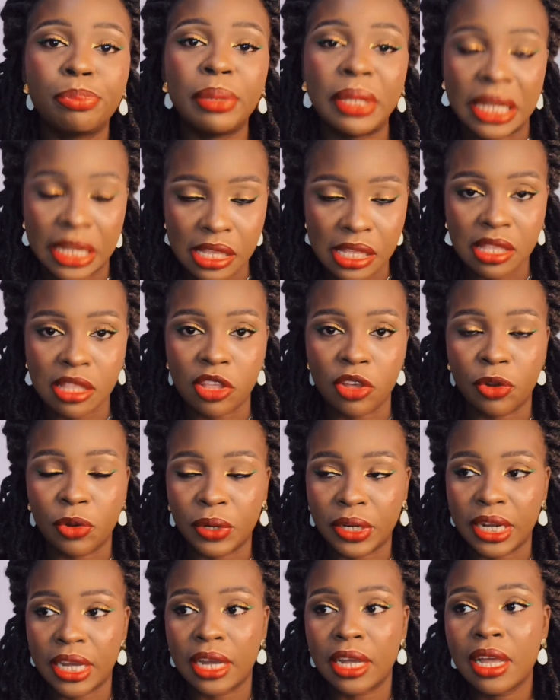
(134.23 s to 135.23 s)
placed the
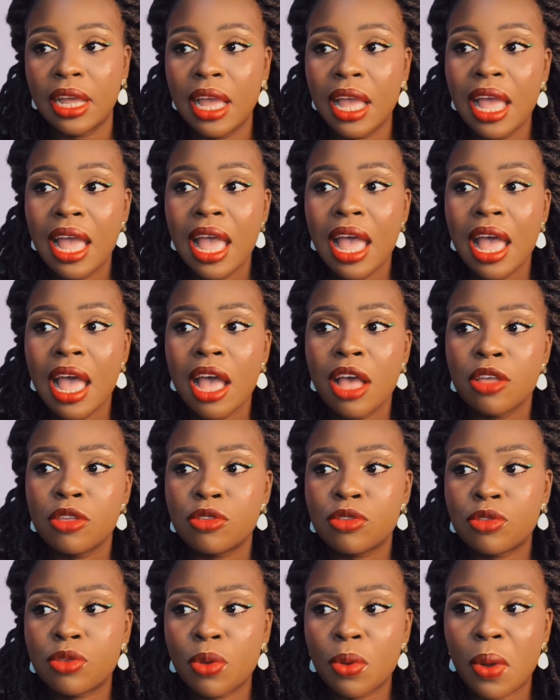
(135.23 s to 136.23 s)
order.
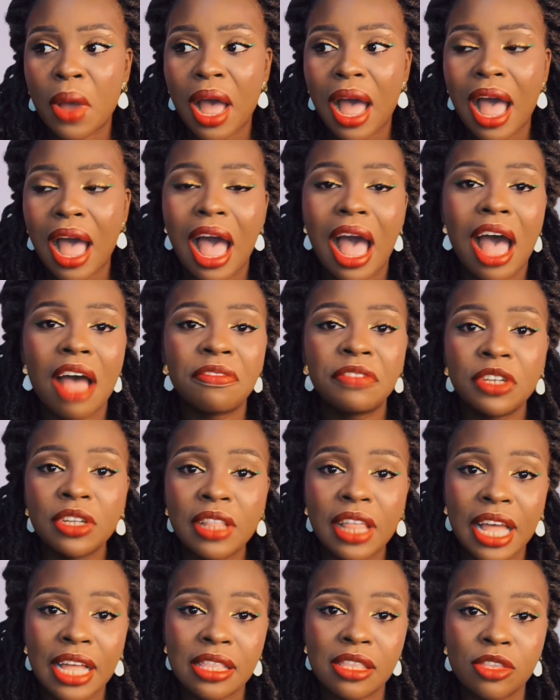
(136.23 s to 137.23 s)
So after
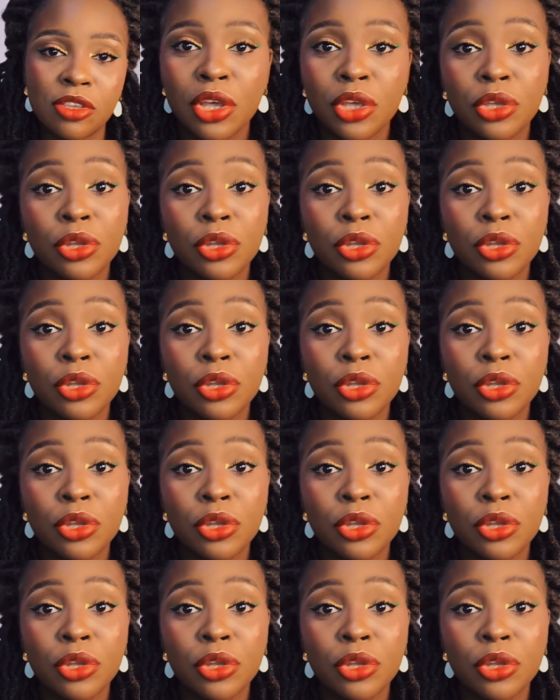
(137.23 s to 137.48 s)
that,